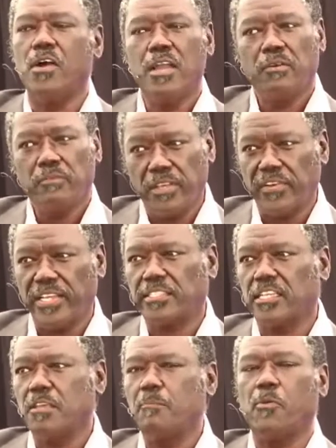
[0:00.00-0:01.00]
We
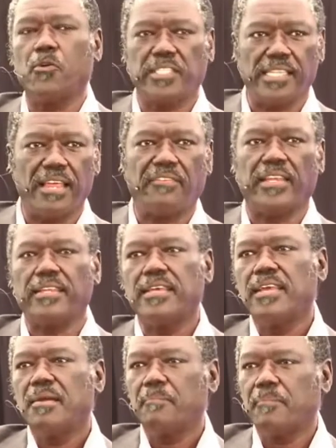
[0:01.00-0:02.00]
eventually bought 11,
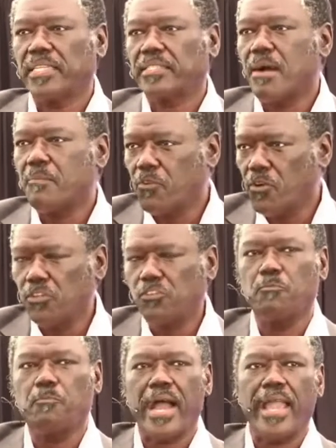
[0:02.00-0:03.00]
but I'm going to
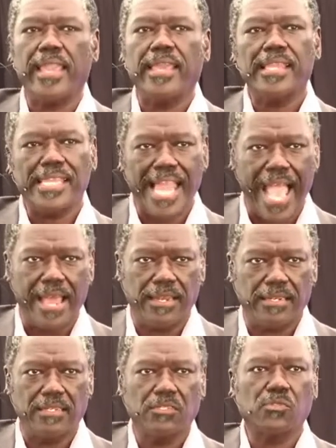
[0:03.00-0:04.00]
buy
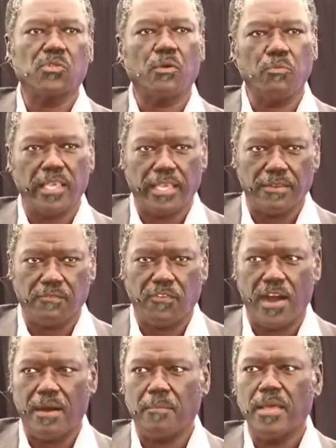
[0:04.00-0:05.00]
land so that we can
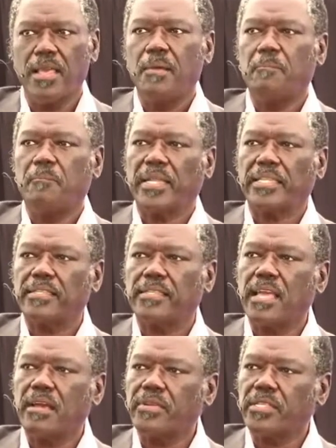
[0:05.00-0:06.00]
farm. But
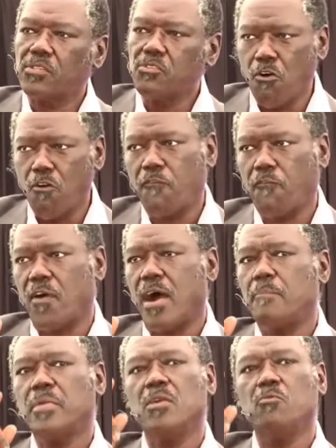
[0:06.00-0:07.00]
there is no
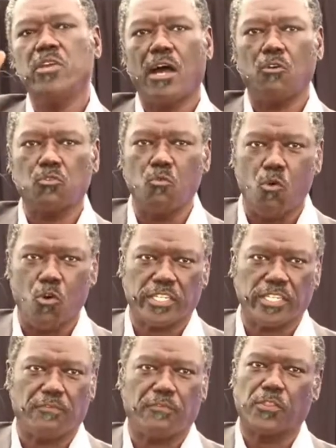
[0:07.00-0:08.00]
farming without water,
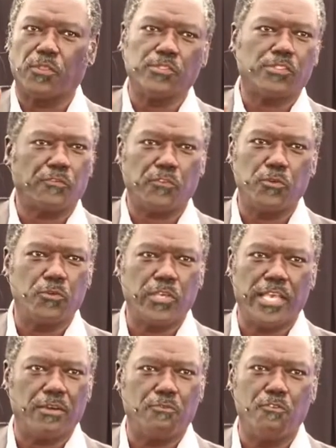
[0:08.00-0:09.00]
for those of you
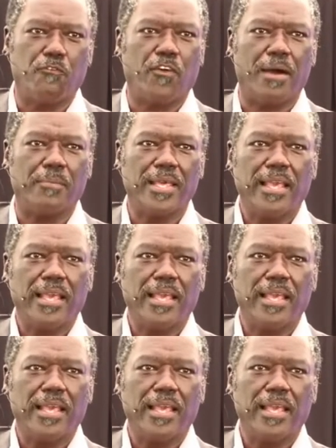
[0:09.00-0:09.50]
here who farm.